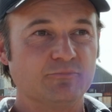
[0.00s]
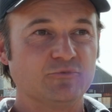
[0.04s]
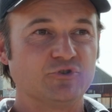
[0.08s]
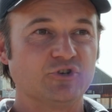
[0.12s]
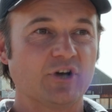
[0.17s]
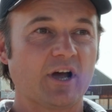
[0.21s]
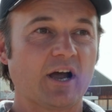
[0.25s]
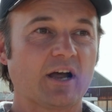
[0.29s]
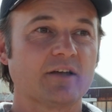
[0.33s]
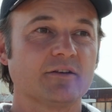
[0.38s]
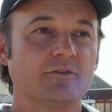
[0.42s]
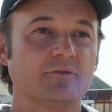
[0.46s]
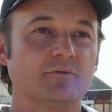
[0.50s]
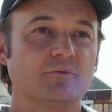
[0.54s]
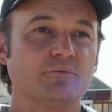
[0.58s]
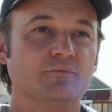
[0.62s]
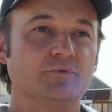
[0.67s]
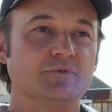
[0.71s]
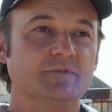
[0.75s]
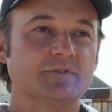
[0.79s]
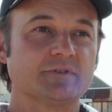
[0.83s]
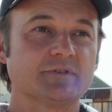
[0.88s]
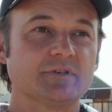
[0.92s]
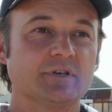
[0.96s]
Jack
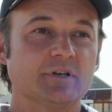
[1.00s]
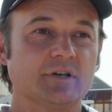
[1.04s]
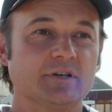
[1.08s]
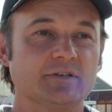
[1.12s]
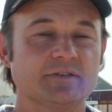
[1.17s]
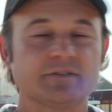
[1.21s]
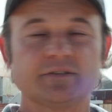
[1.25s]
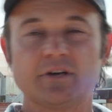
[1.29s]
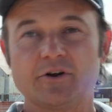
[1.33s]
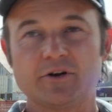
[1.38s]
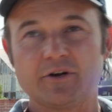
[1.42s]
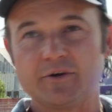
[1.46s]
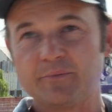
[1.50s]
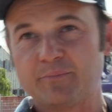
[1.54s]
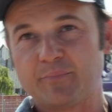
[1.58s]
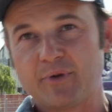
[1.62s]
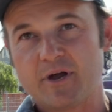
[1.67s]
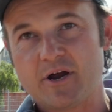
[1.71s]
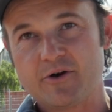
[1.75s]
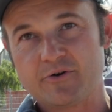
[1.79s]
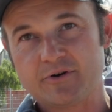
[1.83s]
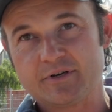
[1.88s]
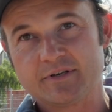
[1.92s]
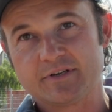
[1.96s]
was a surrogate
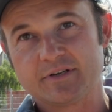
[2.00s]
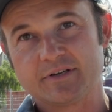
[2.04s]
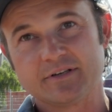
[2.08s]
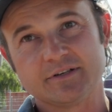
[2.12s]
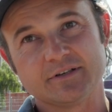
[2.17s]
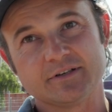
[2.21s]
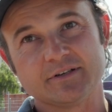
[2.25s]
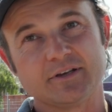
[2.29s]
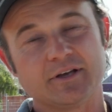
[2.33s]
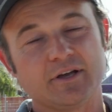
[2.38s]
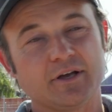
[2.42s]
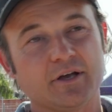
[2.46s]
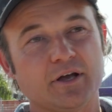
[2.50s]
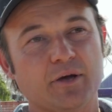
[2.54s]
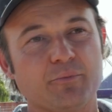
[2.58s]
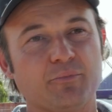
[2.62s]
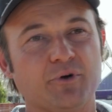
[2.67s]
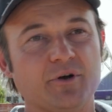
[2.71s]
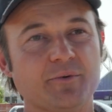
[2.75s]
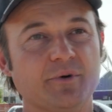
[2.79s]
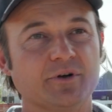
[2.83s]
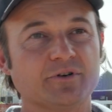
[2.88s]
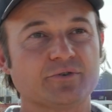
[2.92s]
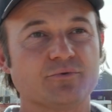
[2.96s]
parent,
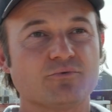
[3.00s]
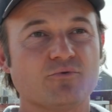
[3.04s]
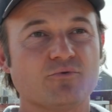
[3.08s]
pretty much